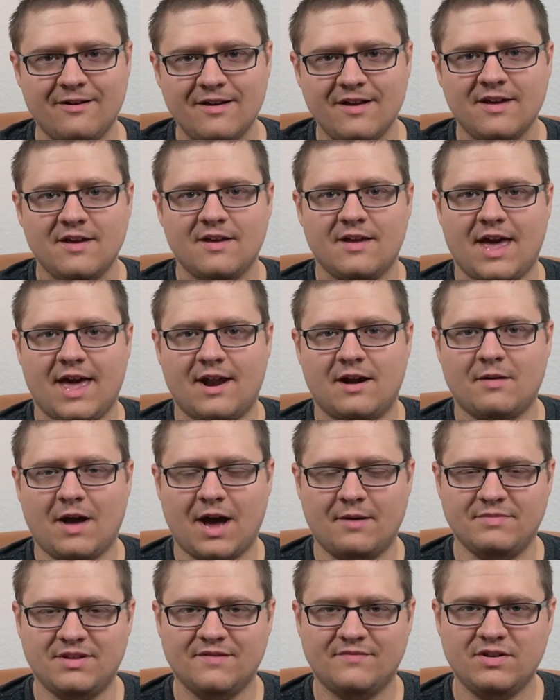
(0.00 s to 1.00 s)
And I'm
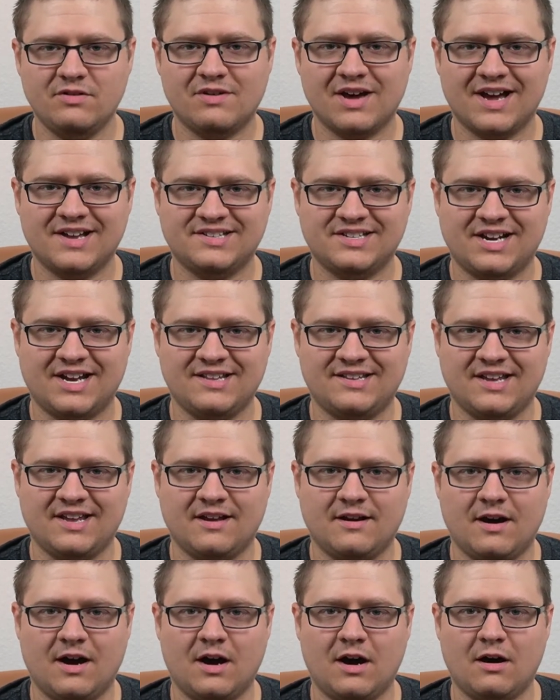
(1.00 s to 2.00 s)
giving you guys an idea
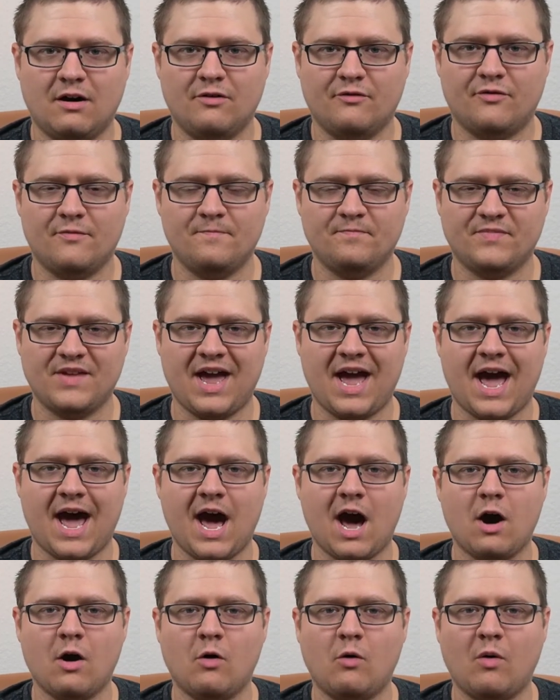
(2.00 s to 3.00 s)
of
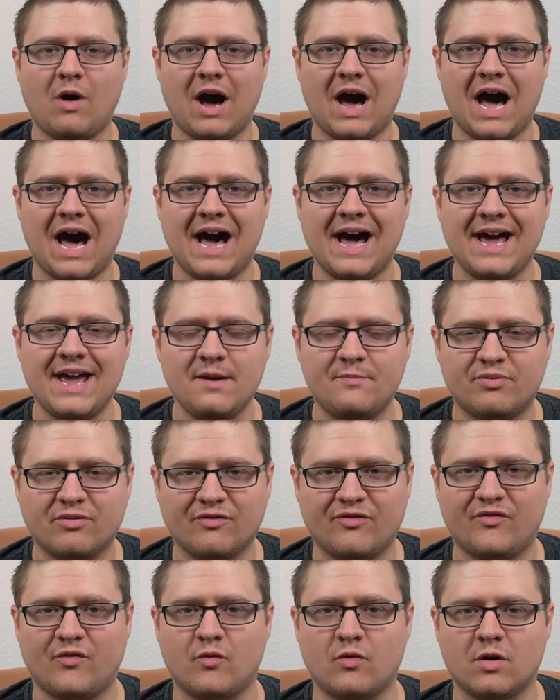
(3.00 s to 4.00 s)
how I
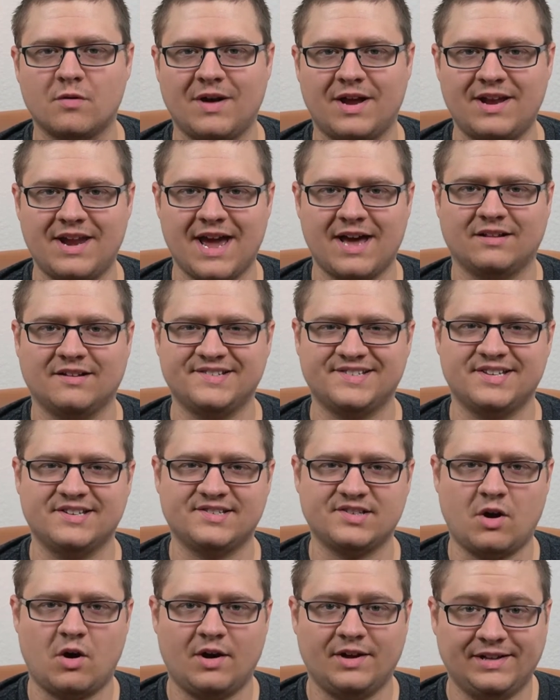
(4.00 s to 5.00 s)
perform analysis
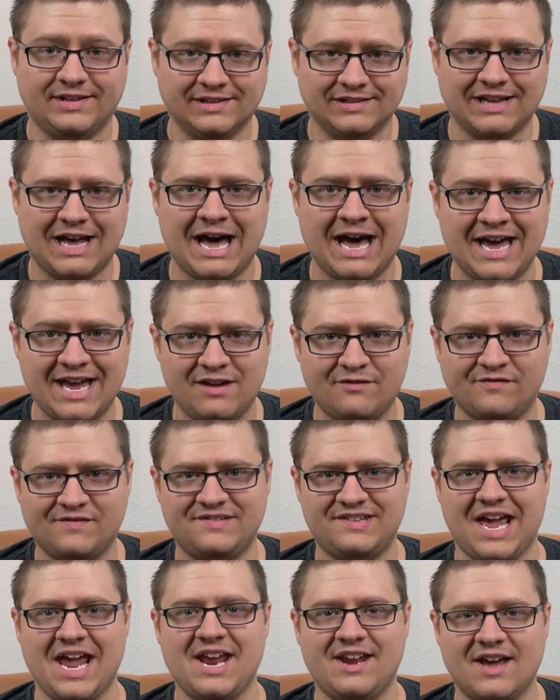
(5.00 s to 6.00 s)
on live
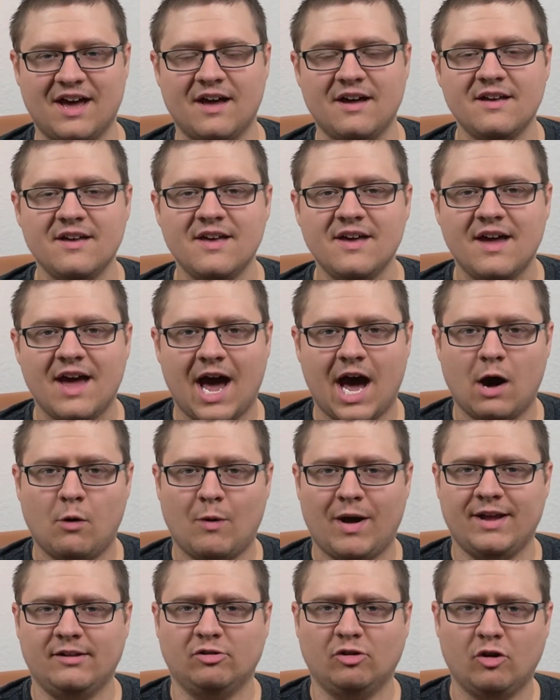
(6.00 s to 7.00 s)
data, how I
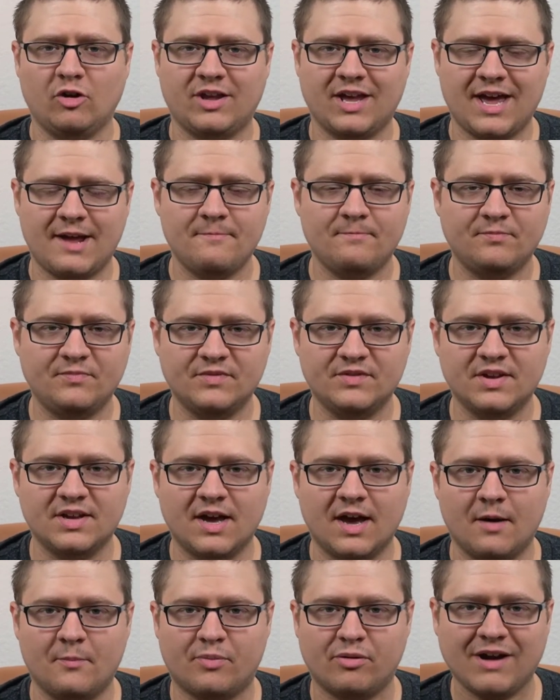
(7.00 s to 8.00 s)
look at the
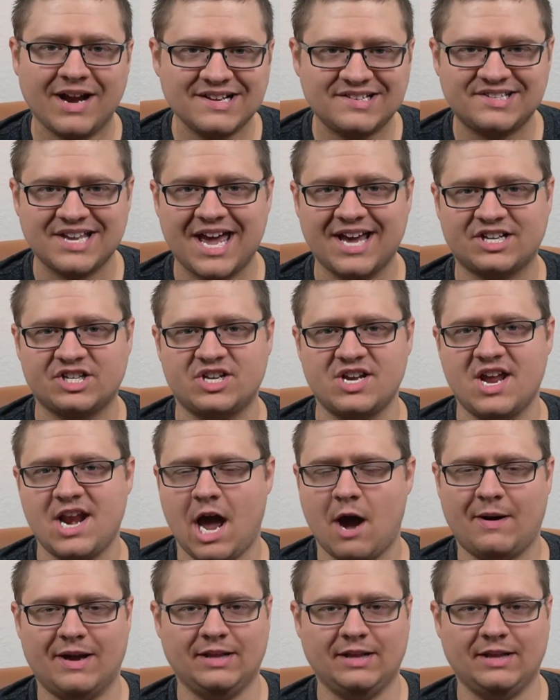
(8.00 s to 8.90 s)
price action, how I look